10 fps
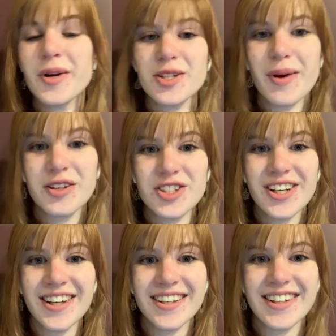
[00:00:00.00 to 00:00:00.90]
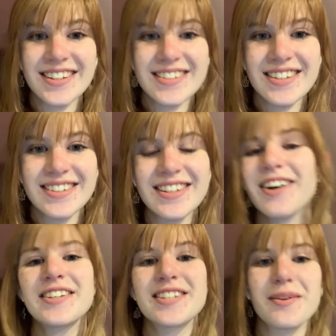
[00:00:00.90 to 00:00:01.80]
much about chickadees.
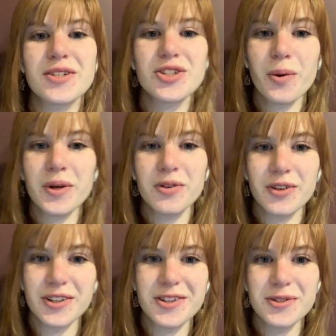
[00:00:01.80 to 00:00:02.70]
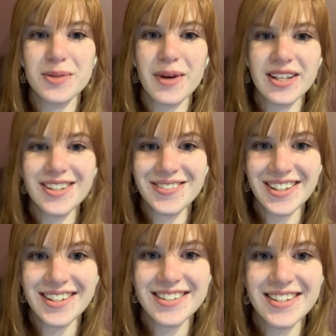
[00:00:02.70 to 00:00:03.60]
Now it's time to show what you've learned through some
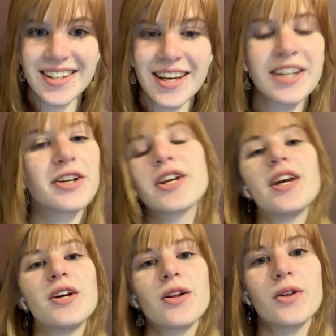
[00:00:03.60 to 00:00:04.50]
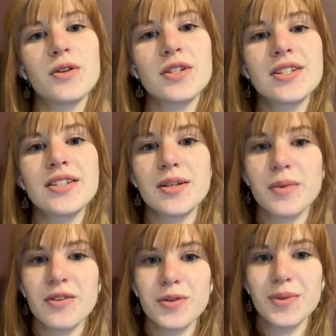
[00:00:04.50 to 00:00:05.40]
activities. Your kit includes
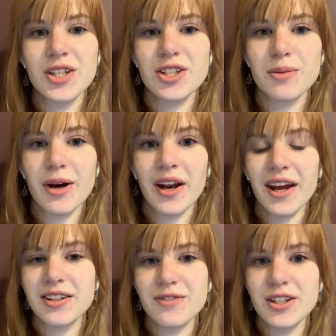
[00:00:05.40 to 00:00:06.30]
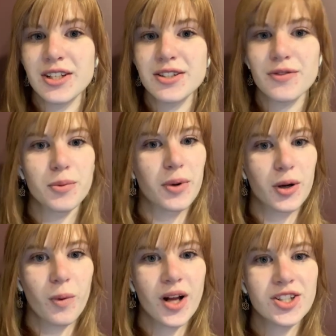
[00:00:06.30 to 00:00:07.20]
some information about activities for
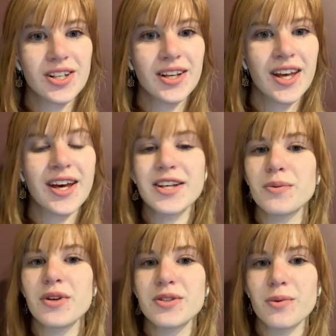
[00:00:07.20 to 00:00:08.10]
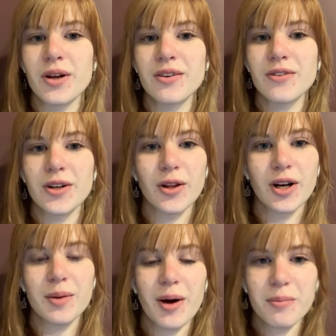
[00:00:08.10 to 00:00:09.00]
bird watching, as well as one for
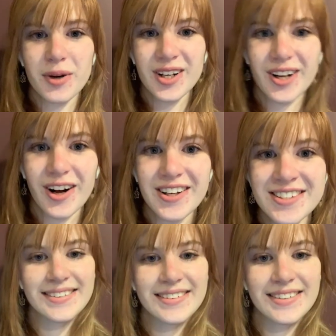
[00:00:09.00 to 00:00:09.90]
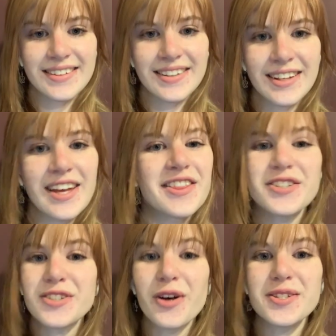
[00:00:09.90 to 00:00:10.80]
learning about bird calls.
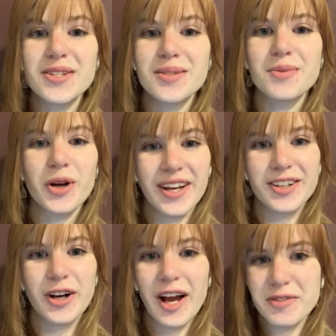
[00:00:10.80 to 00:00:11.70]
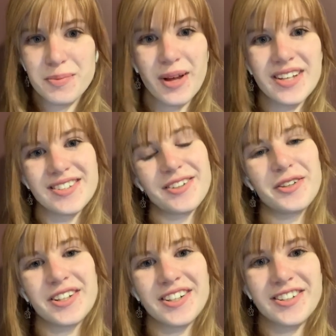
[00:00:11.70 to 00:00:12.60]
There's also some great craft supplies
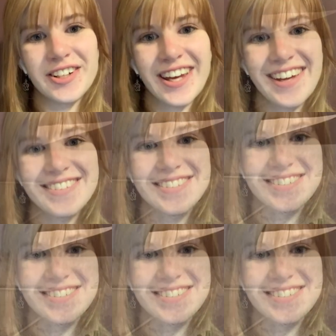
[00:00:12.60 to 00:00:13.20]
included in your kit.